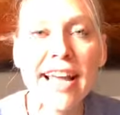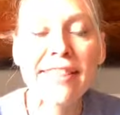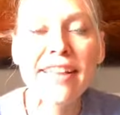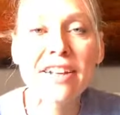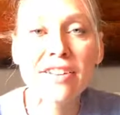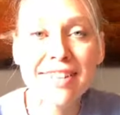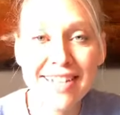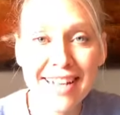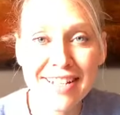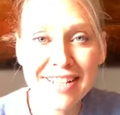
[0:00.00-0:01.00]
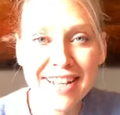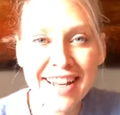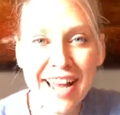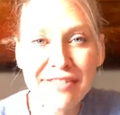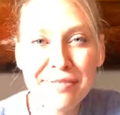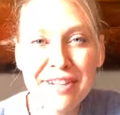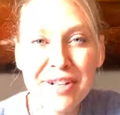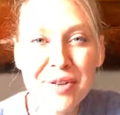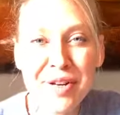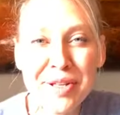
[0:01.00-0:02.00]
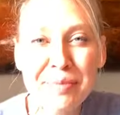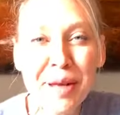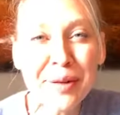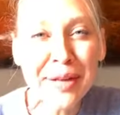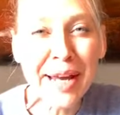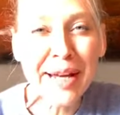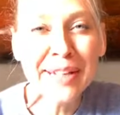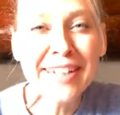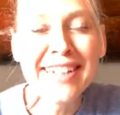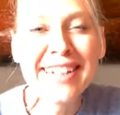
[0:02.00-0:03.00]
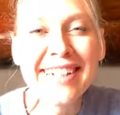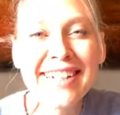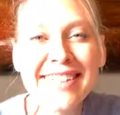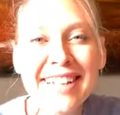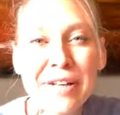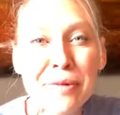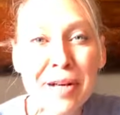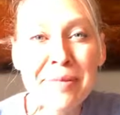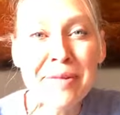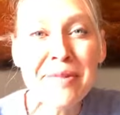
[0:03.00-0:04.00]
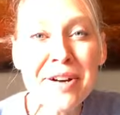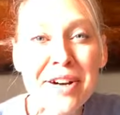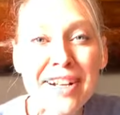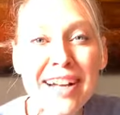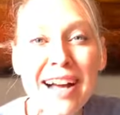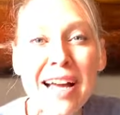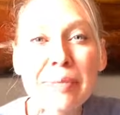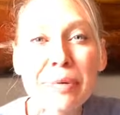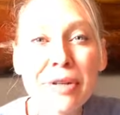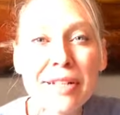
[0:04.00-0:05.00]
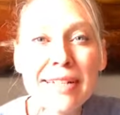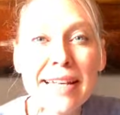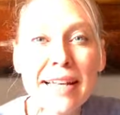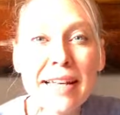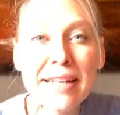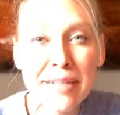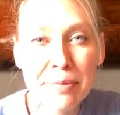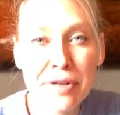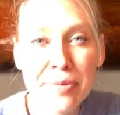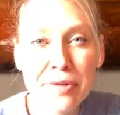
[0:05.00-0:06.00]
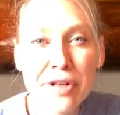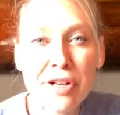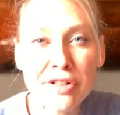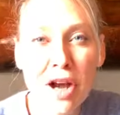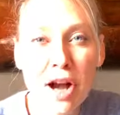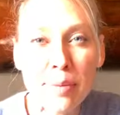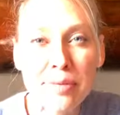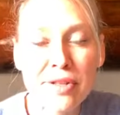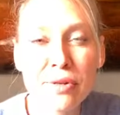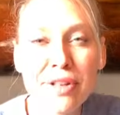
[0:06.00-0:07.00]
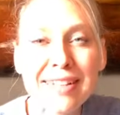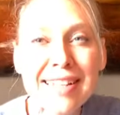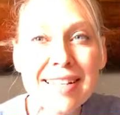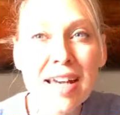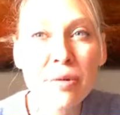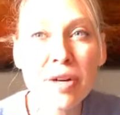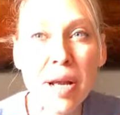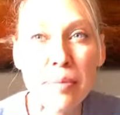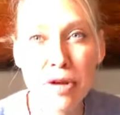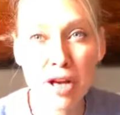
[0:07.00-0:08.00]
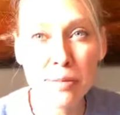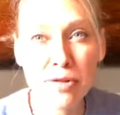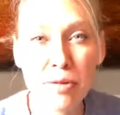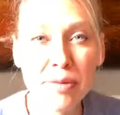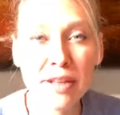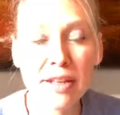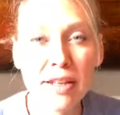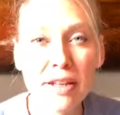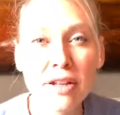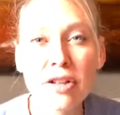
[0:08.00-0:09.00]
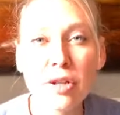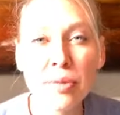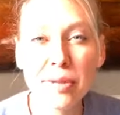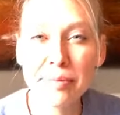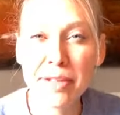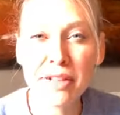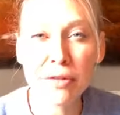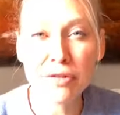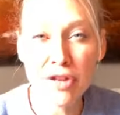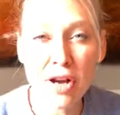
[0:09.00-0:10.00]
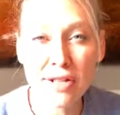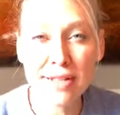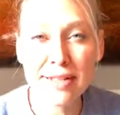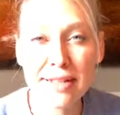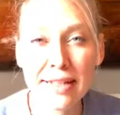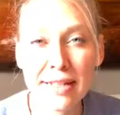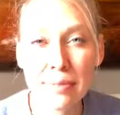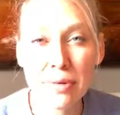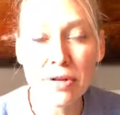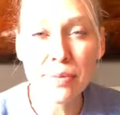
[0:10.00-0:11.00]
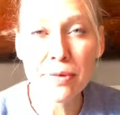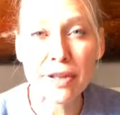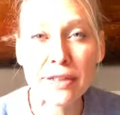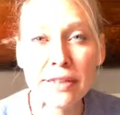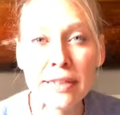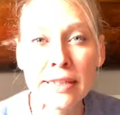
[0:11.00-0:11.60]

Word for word: and then on the days that I have to make sure I smell okay, like when I'm at work, I put an antiperspirant on top. So at least that way I'm not absorbing the aluminum and other toxins in the antiperspirant.